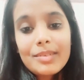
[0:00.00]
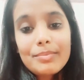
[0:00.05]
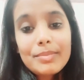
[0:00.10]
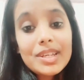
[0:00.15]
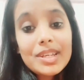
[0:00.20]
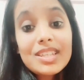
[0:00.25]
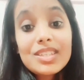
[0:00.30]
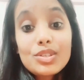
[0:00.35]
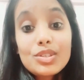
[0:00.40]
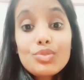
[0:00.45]

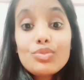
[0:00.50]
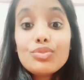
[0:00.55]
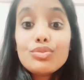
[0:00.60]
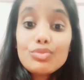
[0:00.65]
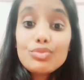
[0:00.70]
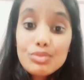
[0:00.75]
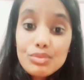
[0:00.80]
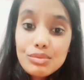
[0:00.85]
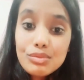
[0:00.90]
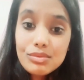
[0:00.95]
Because you
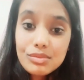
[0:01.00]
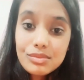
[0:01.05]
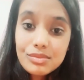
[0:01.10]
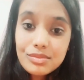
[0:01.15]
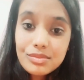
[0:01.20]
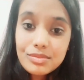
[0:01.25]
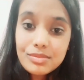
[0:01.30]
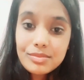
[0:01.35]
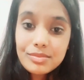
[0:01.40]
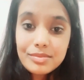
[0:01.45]
do.
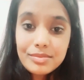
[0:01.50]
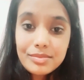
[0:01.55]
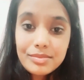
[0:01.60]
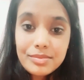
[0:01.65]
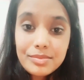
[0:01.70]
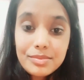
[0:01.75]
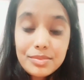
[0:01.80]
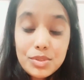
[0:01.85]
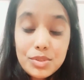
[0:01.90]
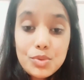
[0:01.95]

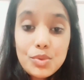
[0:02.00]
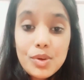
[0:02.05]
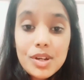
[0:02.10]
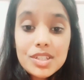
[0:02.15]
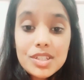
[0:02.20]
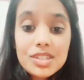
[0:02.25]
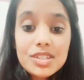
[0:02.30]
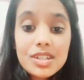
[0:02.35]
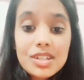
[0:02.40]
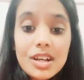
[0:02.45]
You
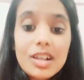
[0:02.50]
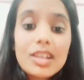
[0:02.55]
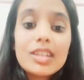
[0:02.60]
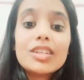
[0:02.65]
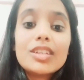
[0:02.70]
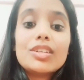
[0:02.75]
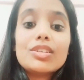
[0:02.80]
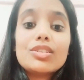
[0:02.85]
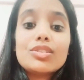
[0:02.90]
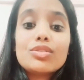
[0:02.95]
are
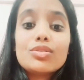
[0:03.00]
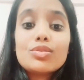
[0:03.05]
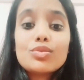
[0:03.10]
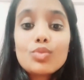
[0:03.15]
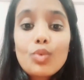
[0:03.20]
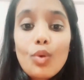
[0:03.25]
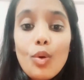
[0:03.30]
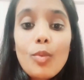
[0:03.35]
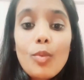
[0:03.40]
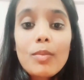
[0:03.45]
struggling
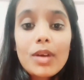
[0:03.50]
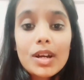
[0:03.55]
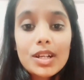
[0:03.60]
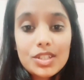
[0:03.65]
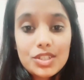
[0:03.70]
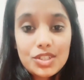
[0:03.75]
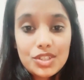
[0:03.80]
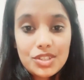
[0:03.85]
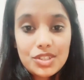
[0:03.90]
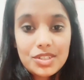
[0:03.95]
so
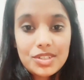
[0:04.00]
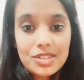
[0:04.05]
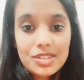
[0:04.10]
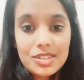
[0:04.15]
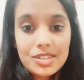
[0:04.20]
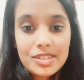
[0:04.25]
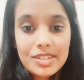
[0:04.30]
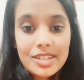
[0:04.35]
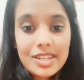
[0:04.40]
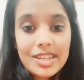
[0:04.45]
much.
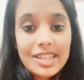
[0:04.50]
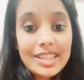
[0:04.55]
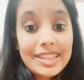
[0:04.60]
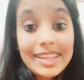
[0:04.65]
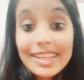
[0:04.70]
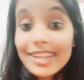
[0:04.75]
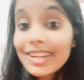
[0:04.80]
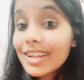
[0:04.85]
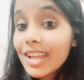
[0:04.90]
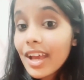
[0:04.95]

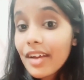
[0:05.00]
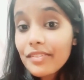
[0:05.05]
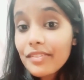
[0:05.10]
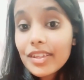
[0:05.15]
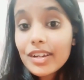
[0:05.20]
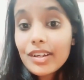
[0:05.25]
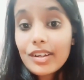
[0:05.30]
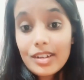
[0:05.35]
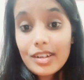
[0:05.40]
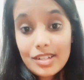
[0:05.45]
They didn't have
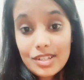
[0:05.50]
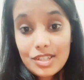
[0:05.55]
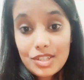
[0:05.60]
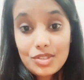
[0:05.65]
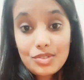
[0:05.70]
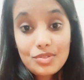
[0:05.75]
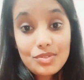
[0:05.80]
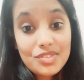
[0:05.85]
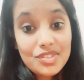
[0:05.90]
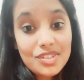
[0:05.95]
the
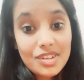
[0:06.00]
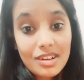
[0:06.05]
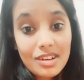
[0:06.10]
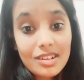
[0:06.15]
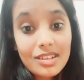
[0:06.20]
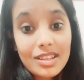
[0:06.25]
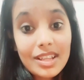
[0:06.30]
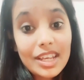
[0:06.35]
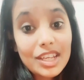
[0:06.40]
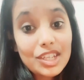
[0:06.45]
guts to
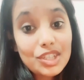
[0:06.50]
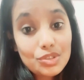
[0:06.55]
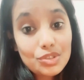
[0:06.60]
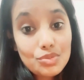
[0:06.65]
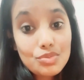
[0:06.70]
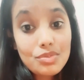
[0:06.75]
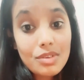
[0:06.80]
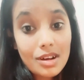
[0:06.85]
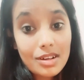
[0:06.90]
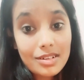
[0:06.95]
struggle like
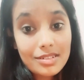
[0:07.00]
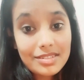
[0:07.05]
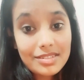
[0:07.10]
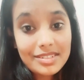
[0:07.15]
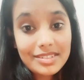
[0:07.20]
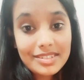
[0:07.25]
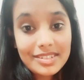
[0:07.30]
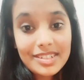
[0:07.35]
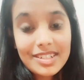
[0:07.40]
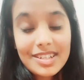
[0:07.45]
you are.
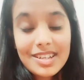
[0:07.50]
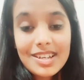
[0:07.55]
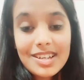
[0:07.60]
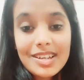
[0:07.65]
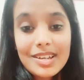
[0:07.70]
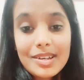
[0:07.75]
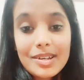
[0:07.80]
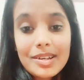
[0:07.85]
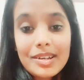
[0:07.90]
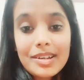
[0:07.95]

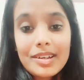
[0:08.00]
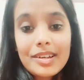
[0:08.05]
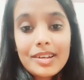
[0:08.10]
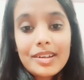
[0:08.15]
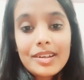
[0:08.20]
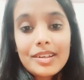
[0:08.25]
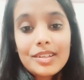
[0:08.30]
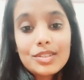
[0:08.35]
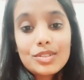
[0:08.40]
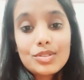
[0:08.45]

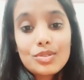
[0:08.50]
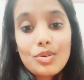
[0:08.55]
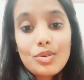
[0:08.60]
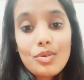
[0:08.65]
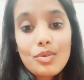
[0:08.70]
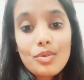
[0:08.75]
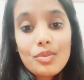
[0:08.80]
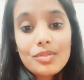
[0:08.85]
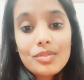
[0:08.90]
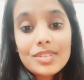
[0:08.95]

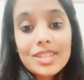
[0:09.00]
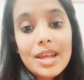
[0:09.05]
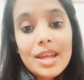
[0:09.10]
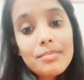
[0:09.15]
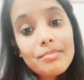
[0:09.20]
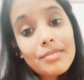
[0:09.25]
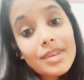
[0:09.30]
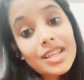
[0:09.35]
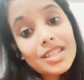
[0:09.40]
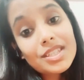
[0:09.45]
So
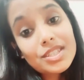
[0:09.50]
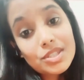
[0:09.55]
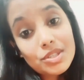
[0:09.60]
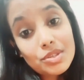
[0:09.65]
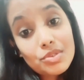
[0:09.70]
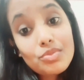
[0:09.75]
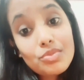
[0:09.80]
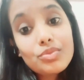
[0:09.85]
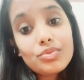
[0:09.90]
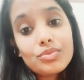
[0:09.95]
that makes
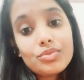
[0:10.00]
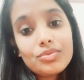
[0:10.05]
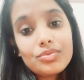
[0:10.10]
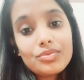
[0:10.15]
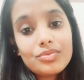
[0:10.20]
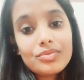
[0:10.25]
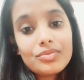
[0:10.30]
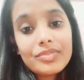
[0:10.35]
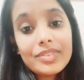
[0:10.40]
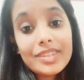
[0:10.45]
you
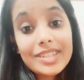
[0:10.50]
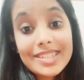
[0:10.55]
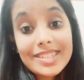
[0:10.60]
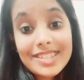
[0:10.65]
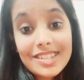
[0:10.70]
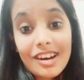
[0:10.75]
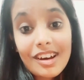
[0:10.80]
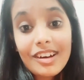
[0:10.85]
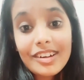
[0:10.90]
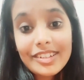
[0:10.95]
the
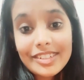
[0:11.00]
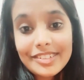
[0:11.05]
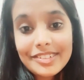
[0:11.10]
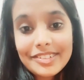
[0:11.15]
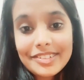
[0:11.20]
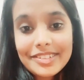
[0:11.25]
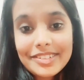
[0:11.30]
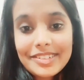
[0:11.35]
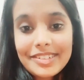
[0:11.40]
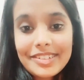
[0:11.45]
star
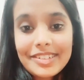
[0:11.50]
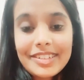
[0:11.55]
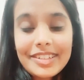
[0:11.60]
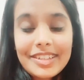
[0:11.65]
here.